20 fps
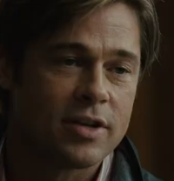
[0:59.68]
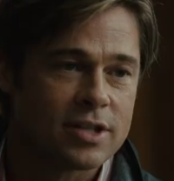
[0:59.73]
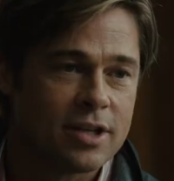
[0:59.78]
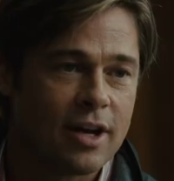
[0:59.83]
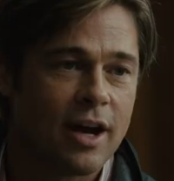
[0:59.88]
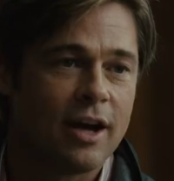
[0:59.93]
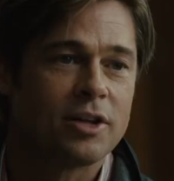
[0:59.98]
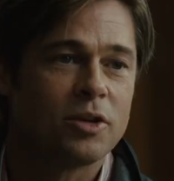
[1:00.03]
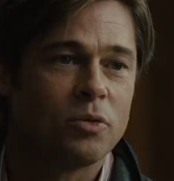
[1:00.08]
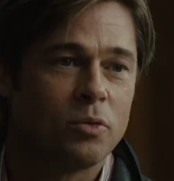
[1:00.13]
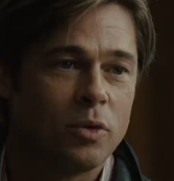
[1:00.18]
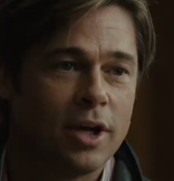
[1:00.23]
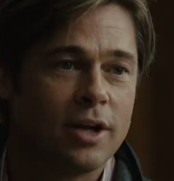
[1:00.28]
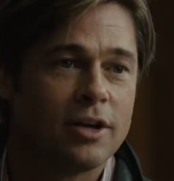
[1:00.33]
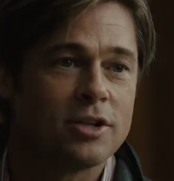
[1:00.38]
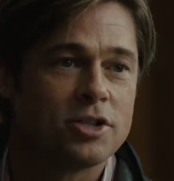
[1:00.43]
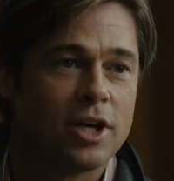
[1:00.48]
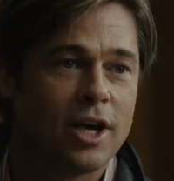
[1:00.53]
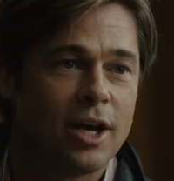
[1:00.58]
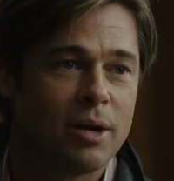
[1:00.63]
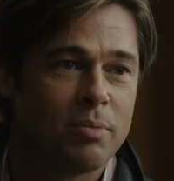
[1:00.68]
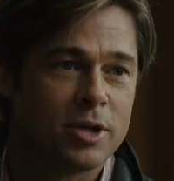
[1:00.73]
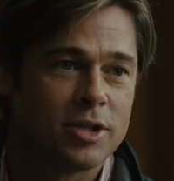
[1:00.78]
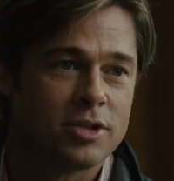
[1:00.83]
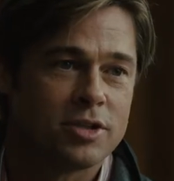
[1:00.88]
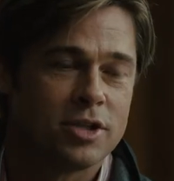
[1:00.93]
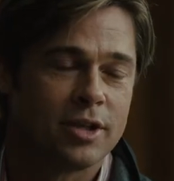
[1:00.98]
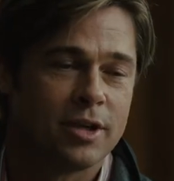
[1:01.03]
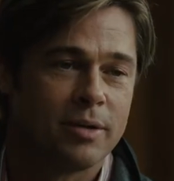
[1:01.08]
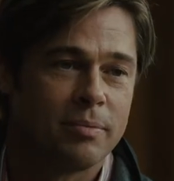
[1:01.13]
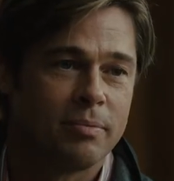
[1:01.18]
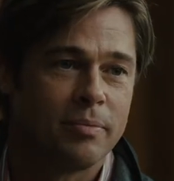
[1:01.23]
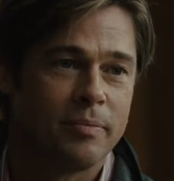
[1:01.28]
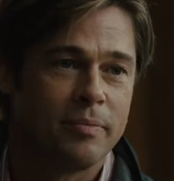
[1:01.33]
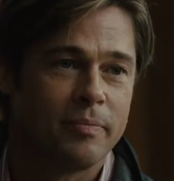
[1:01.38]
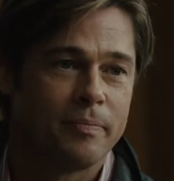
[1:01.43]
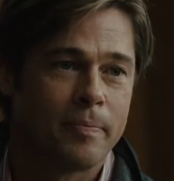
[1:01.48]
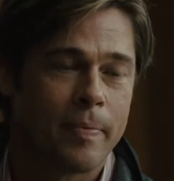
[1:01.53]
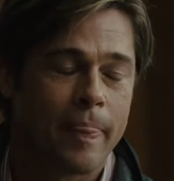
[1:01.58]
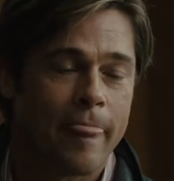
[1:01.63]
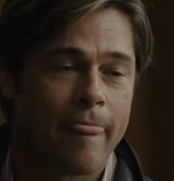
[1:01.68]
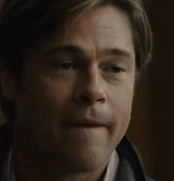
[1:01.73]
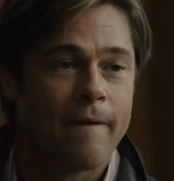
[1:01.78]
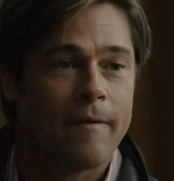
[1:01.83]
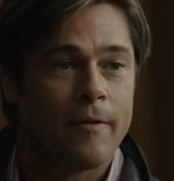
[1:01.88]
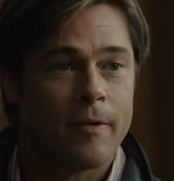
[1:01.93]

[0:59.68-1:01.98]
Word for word: it's not to win a championship. I want to win